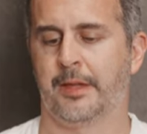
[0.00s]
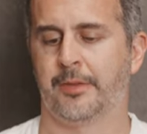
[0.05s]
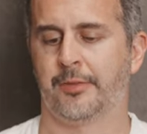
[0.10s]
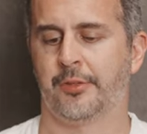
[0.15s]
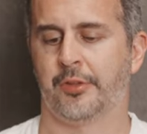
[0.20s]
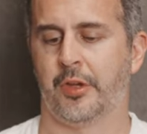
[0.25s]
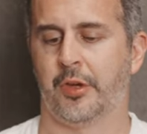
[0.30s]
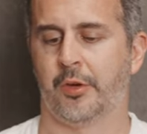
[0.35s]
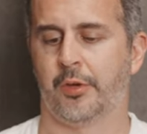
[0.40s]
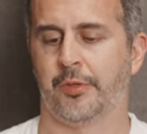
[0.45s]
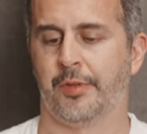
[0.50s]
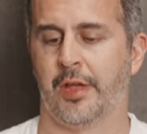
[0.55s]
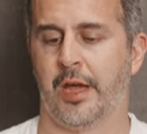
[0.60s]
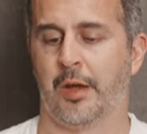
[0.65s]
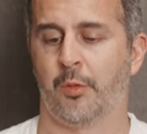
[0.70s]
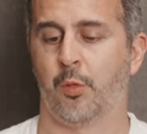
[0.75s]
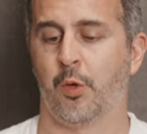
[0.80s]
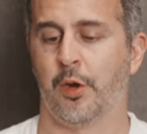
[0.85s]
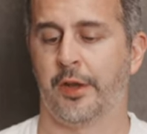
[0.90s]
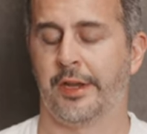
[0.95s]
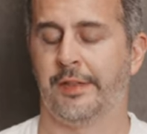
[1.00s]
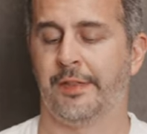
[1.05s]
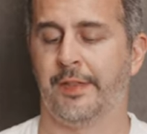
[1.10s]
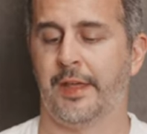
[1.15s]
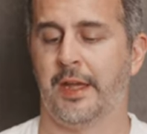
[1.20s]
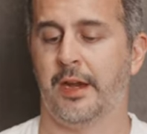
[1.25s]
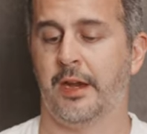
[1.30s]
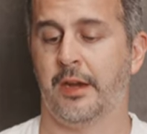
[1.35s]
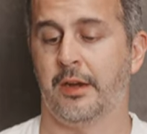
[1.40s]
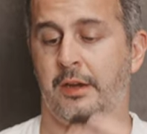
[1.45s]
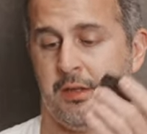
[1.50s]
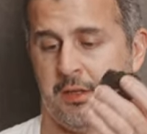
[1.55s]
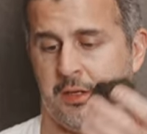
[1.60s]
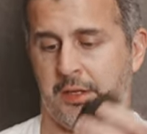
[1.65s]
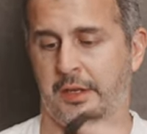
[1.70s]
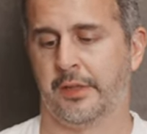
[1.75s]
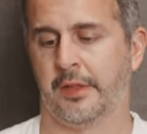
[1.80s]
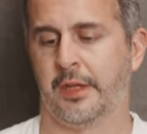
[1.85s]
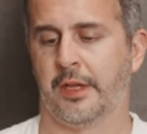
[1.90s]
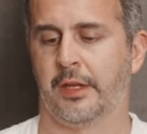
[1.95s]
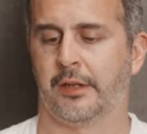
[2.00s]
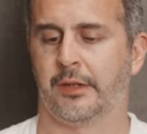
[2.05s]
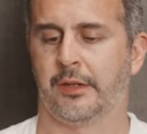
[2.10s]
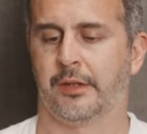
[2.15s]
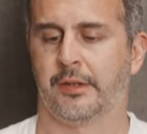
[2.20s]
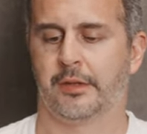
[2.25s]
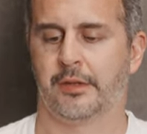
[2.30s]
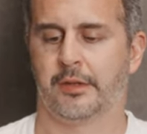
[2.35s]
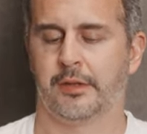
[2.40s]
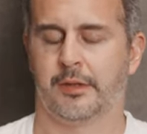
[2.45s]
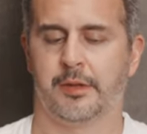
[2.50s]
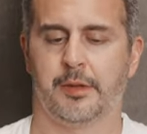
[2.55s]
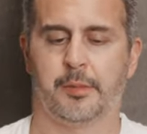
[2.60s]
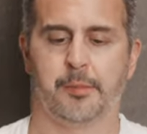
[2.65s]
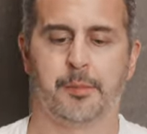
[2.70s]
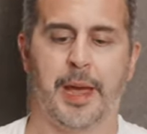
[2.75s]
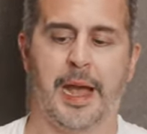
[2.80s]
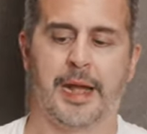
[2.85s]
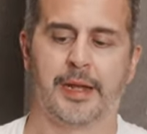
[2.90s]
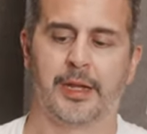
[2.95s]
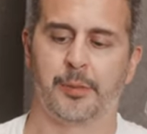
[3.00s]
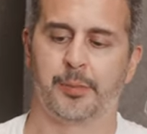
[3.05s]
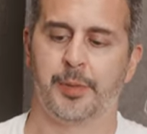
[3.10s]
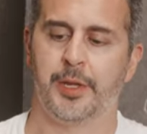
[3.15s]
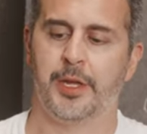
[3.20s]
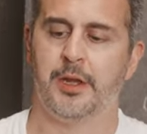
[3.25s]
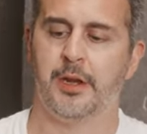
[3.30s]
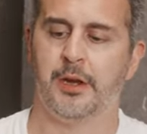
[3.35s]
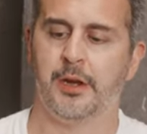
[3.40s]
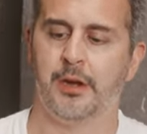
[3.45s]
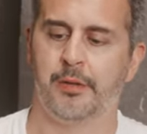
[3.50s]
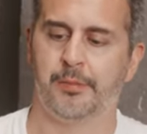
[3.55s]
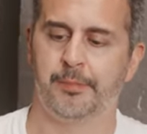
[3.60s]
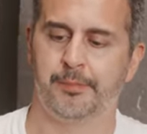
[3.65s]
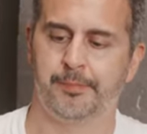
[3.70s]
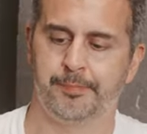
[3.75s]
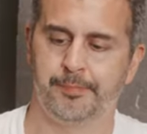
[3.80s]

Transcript: So we've got one in there and then back up here.